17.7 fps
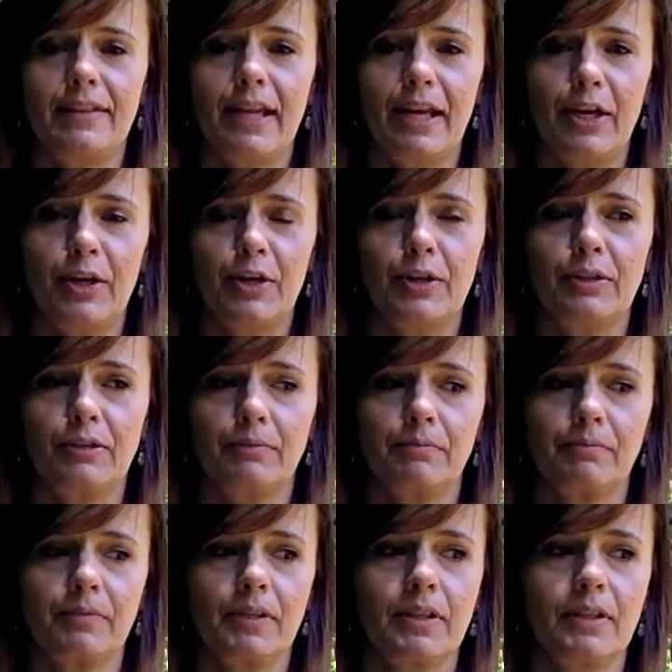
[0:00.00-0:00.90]
They're
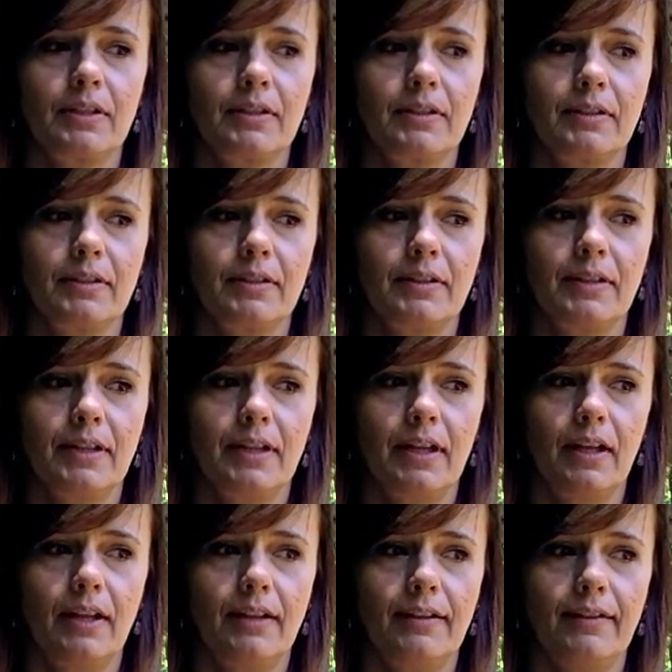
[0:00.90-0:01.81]

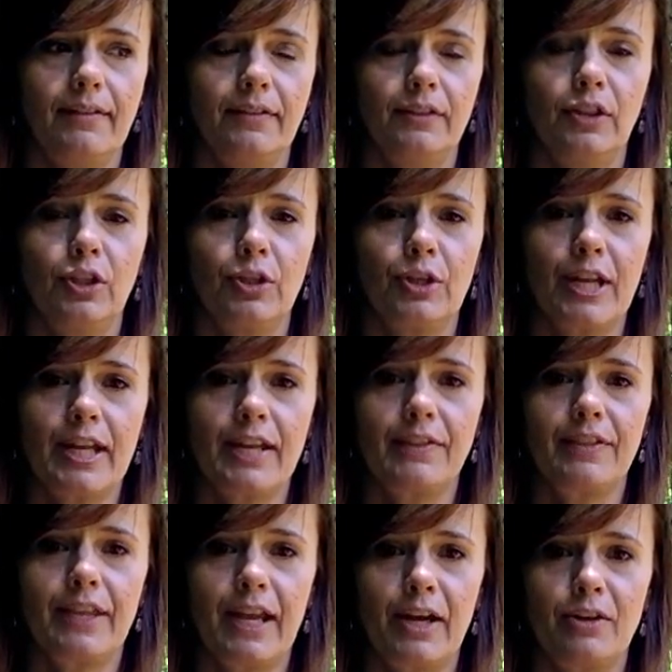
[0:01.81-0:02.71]
learning
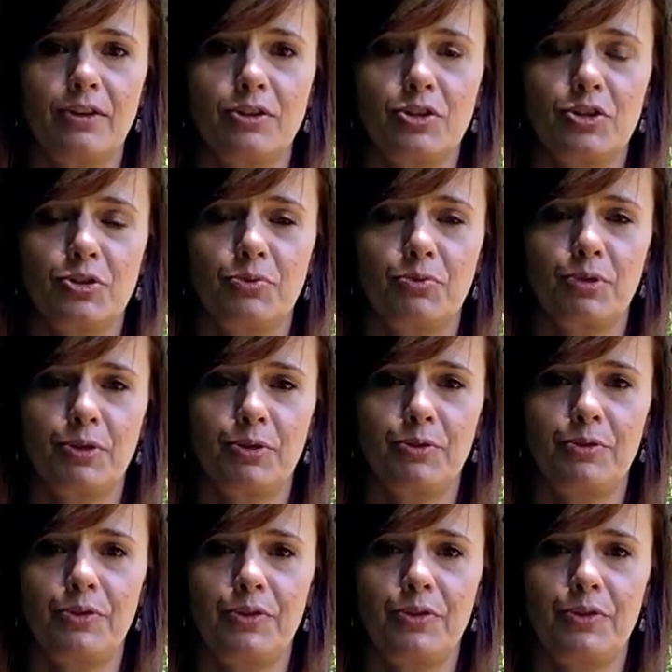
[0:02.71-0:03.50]
their truth.